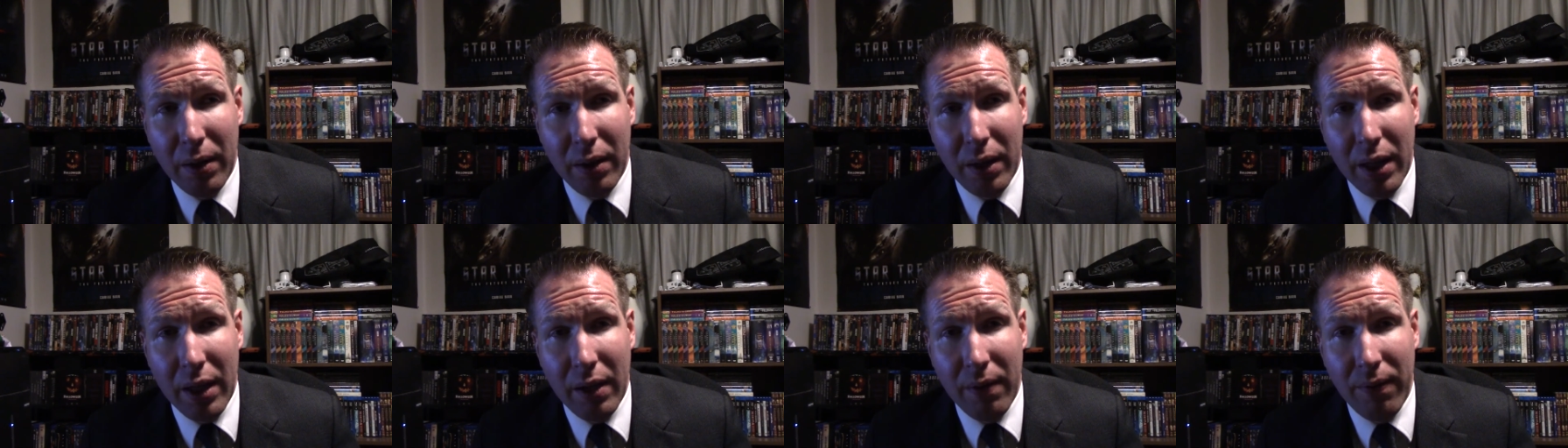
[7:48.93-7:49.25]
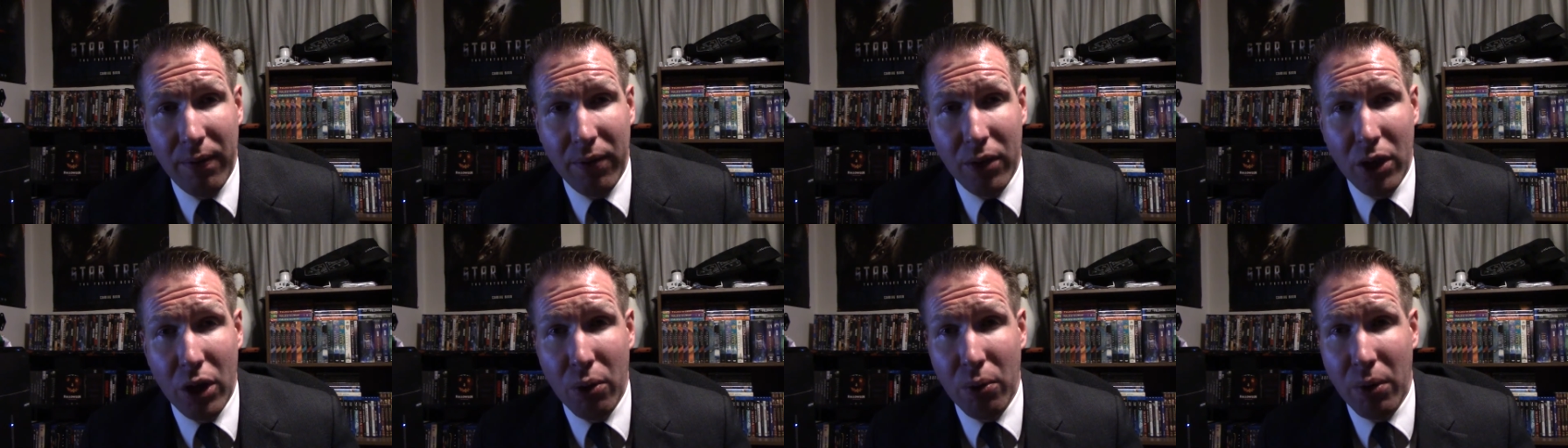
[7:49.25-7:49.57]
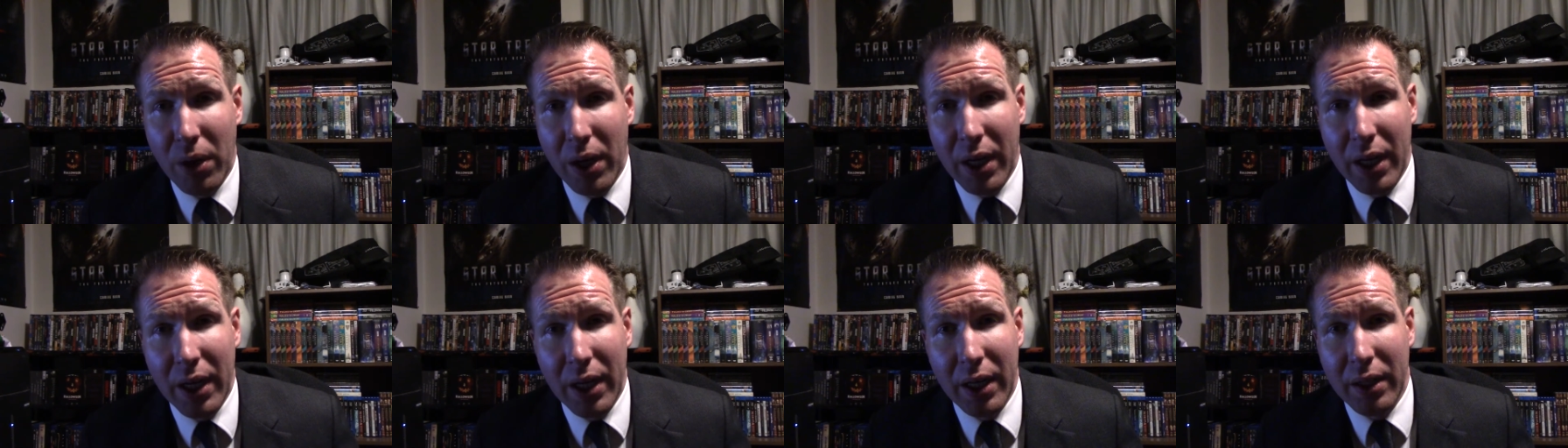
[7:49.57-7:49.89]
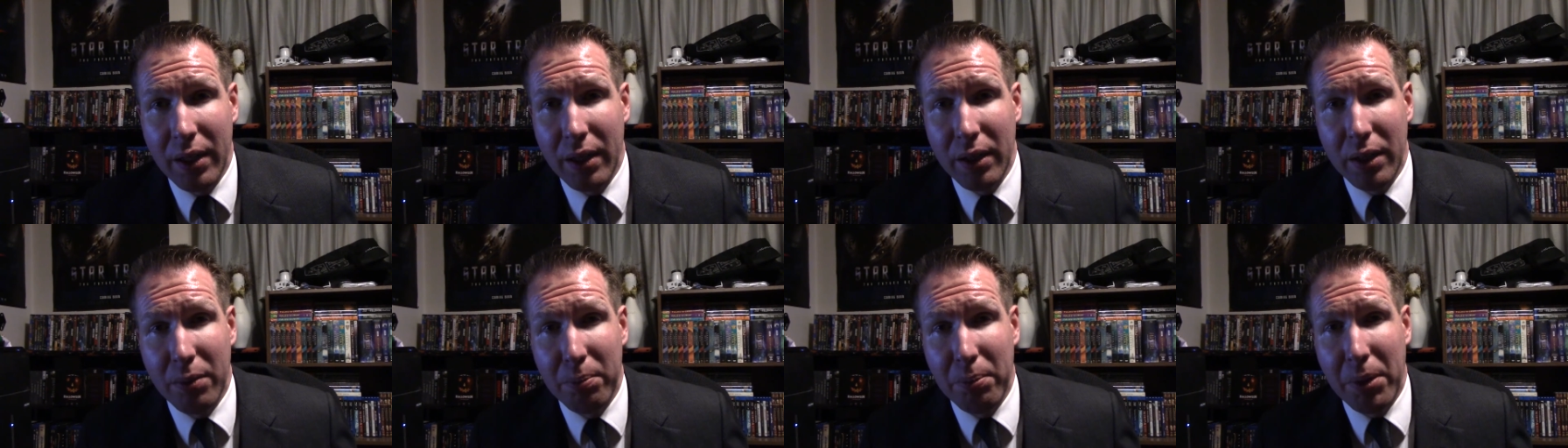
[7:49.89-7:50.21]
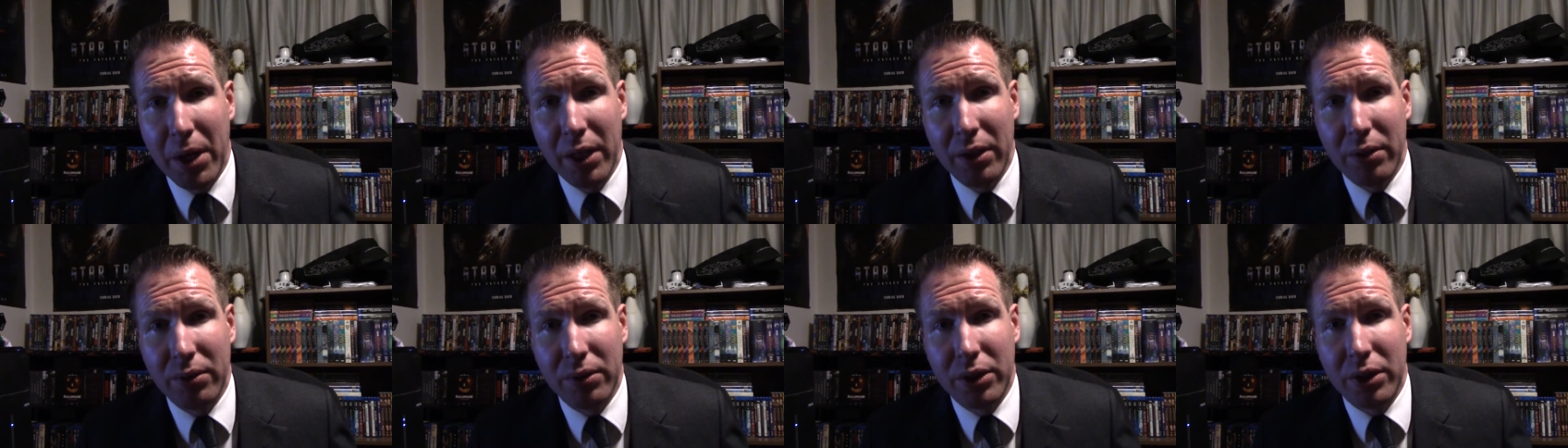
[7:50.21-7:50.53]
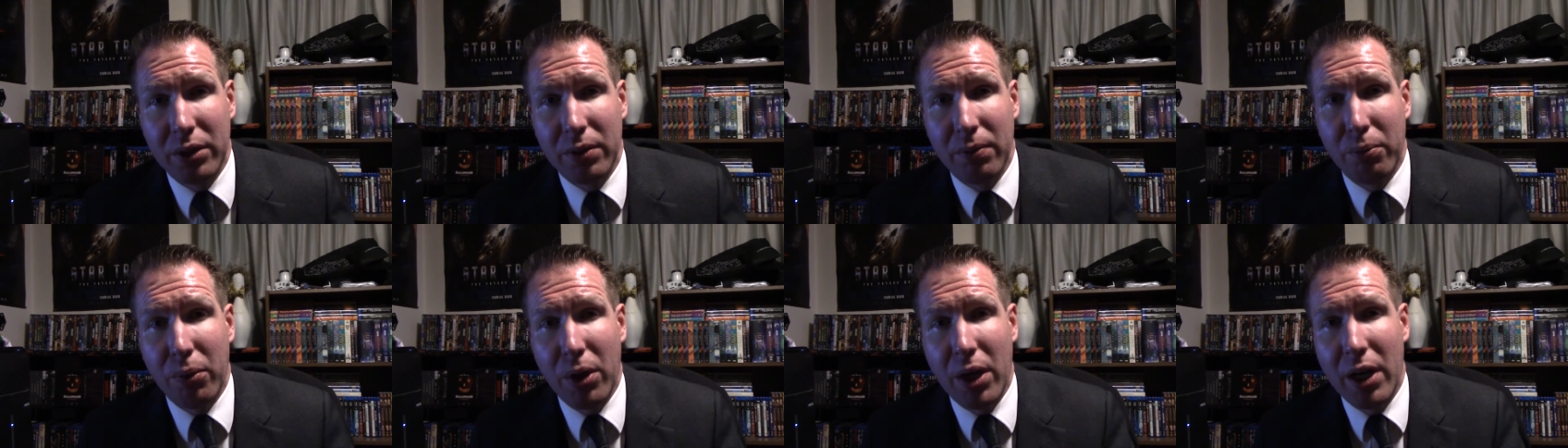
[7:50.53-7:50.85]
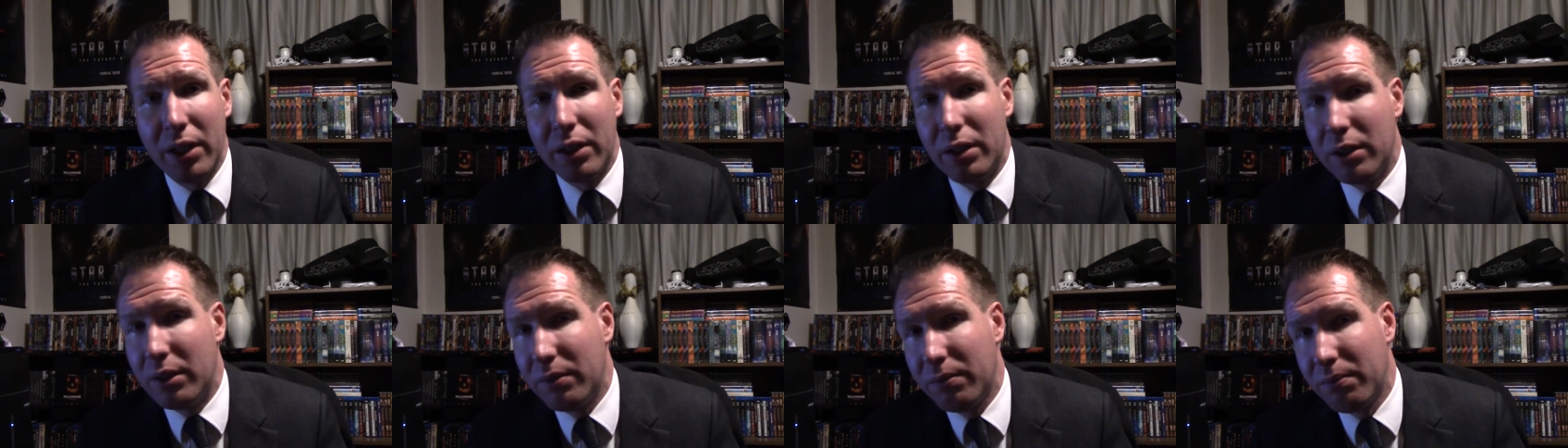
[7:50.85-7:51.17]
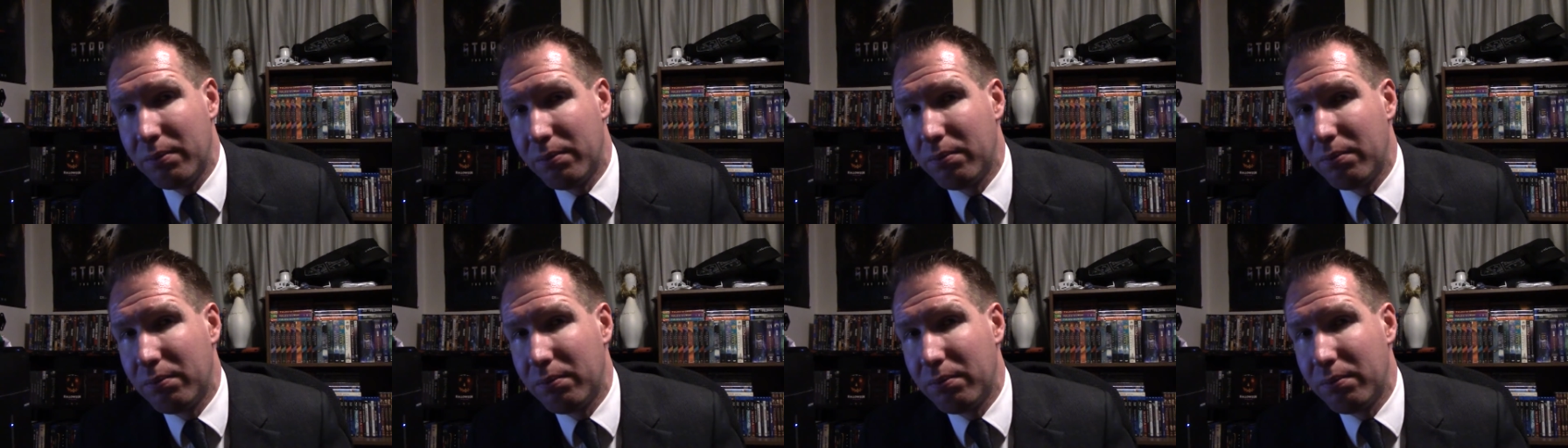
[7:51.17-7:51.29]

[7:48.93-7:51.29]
let it float on the puddles of water